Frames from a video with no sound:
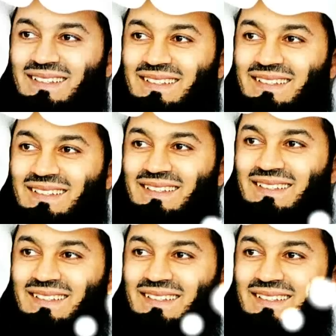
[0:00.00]
you're not
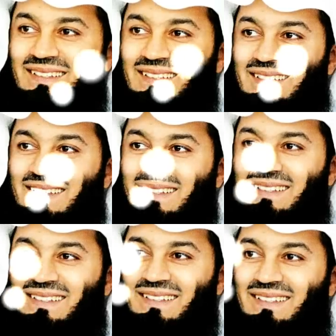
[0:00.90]
responsible for.
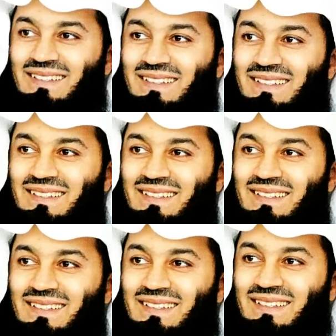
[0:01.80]
It's from Allah subhanahu
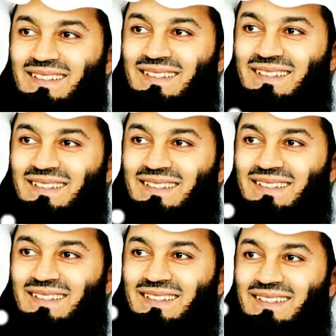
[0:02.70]
wa ta'ala. So
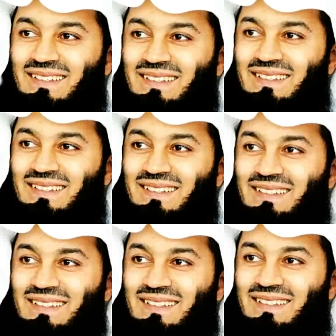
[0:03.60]
if a person
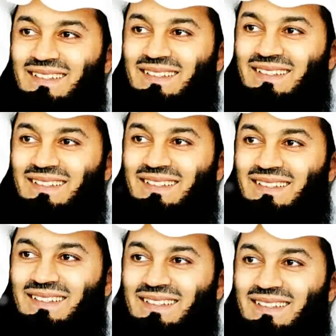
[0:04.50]
went in his dream
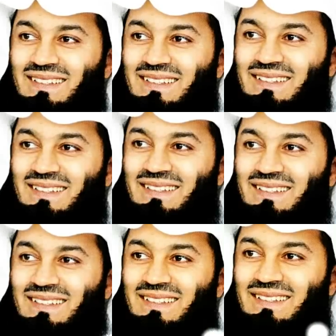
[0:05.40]
and he did
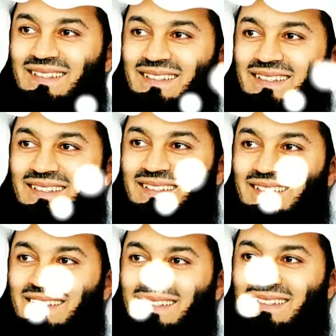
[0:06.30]
something,
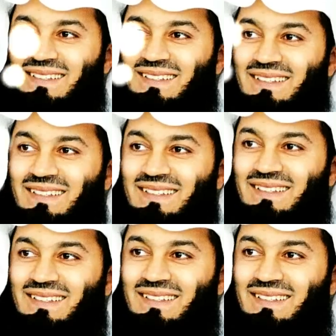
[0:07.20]
he's not
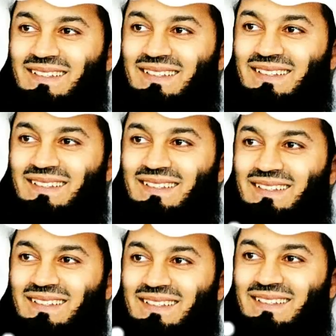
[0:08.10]
responsible. She's not
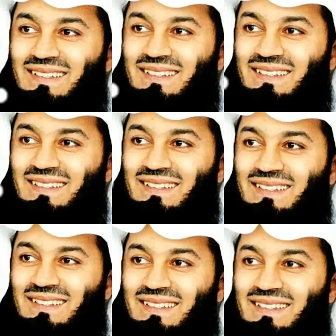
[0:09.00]
responsible for
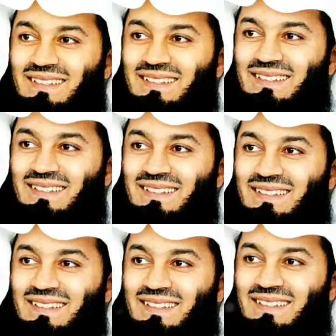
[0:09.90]
what she dreamt. He
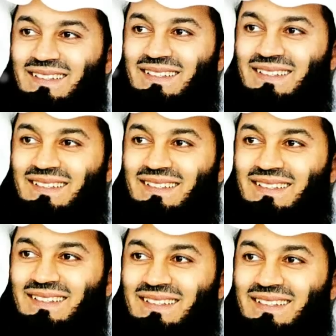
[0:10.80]
dreamt.
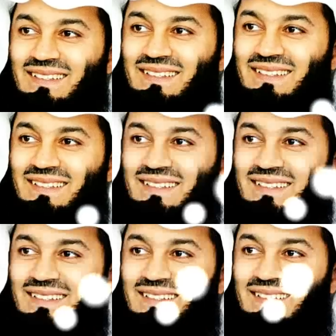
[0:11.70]
That's part of this hadith.
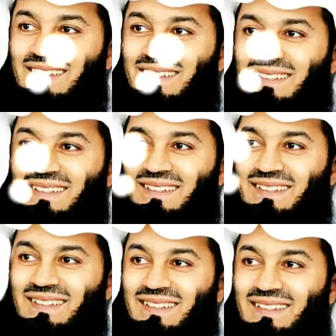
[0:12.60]
It's the first
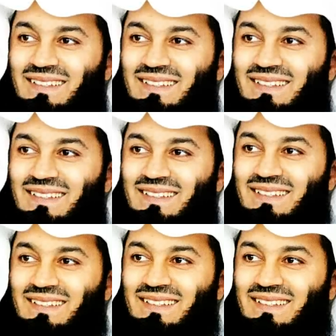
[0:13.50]
category of people